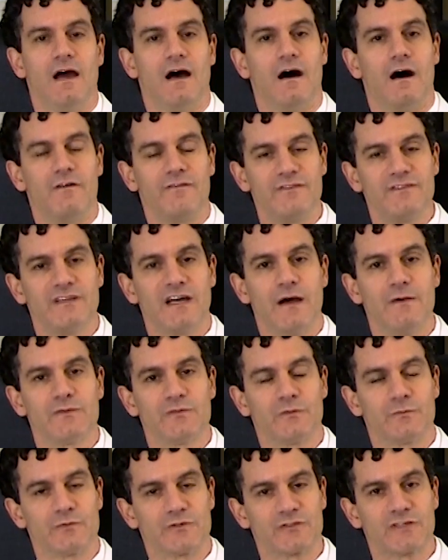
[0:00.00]
Oftentimes,
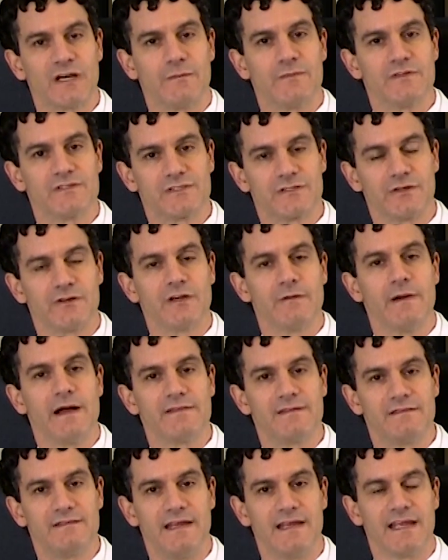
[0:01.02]
we'll prescribe a certain
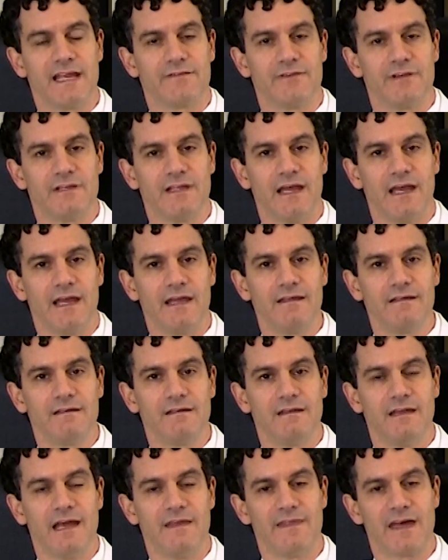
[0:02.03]
amount to take every day,
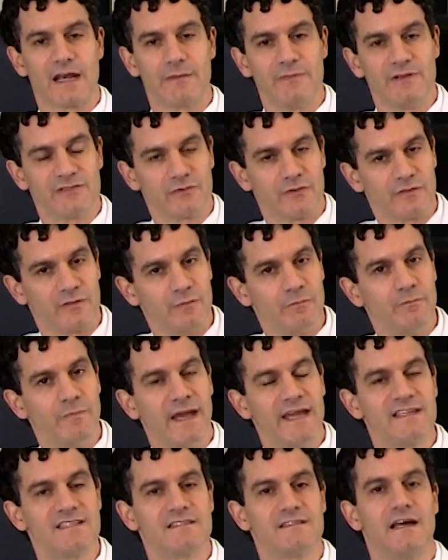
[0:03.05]
and that'll be sort of the
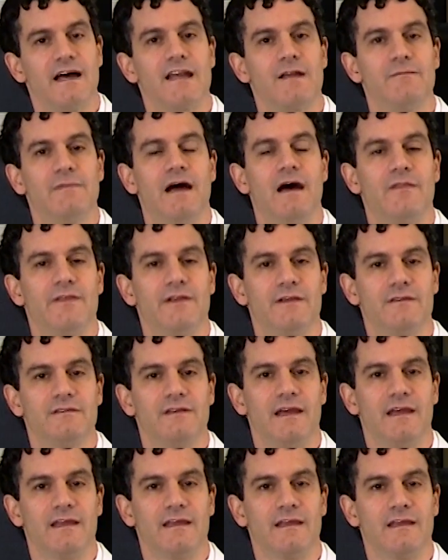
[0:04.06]
baseline amount that you're
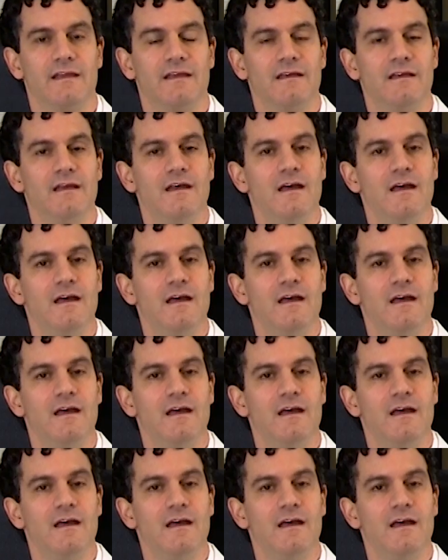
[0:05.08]
taking.